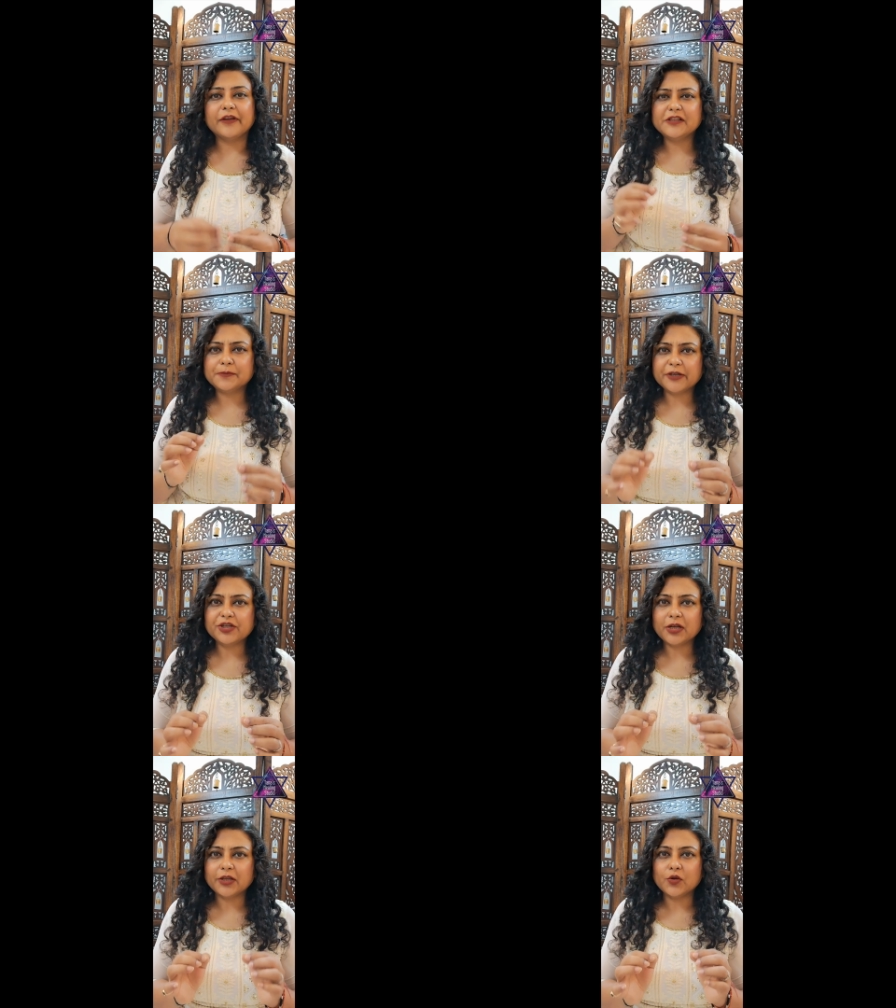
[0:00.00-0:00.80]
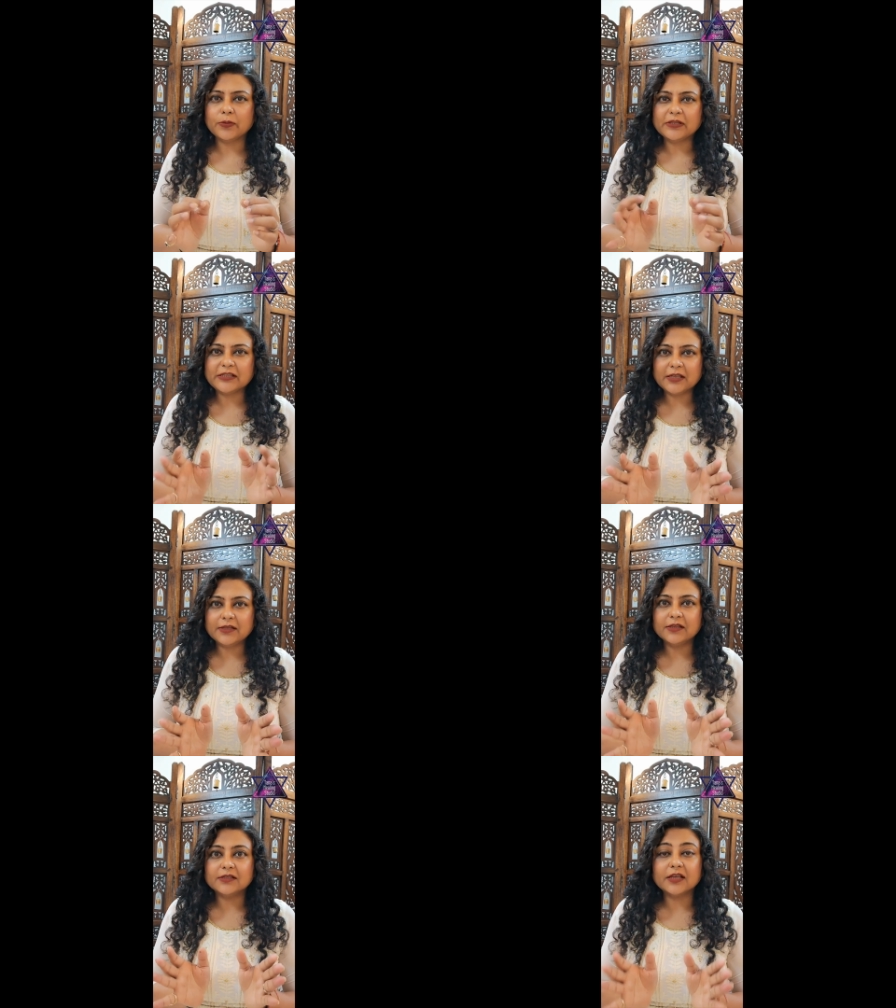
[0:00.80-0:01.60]
Especially you will see
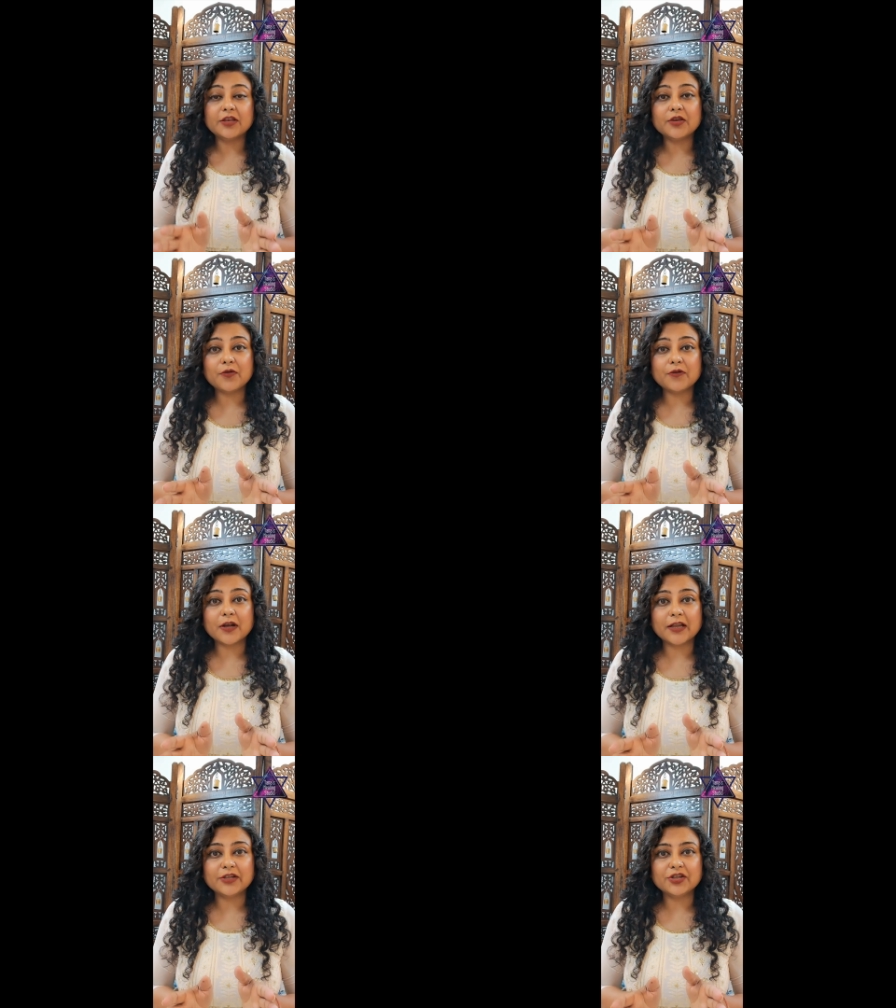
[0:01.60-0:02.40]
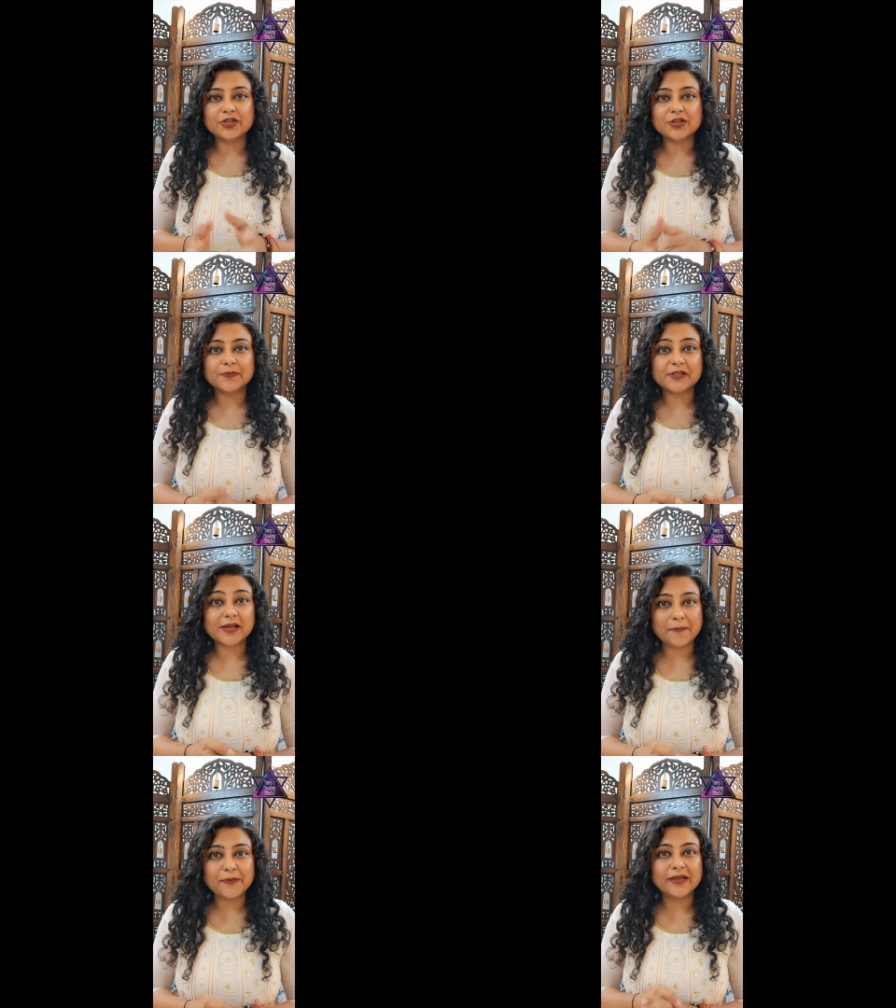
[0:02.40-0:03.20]
this in your relationships
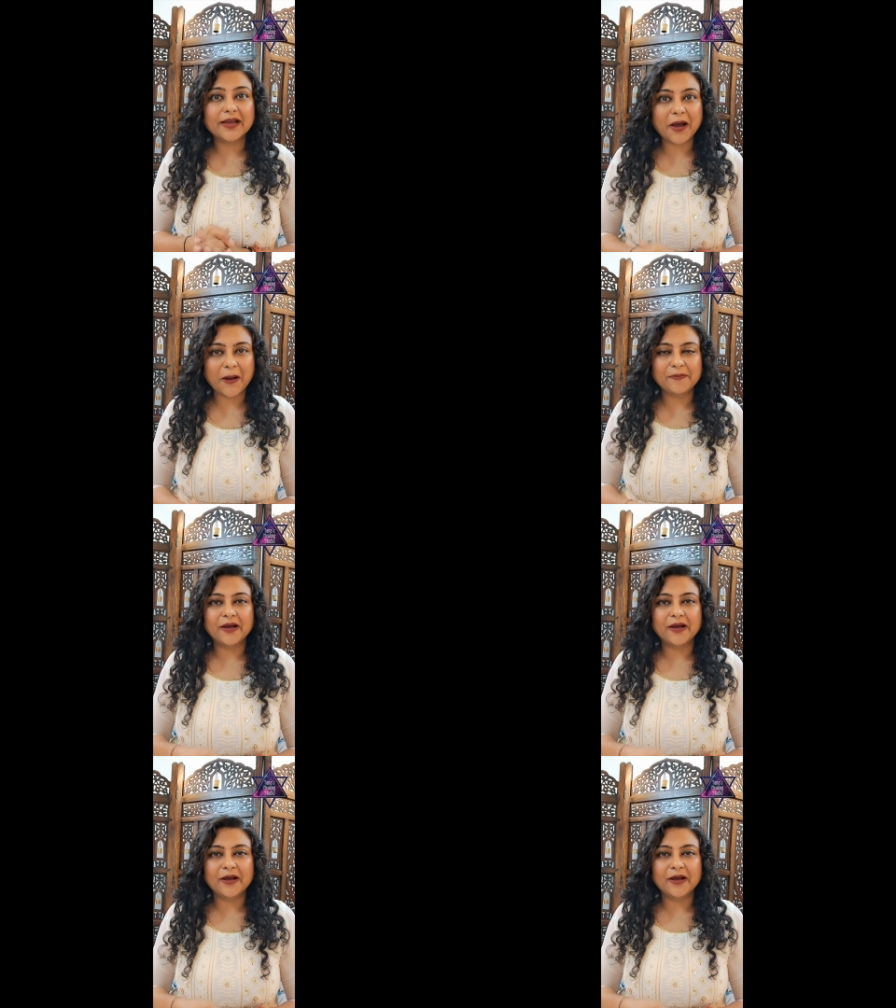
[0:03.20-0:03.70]
coming up.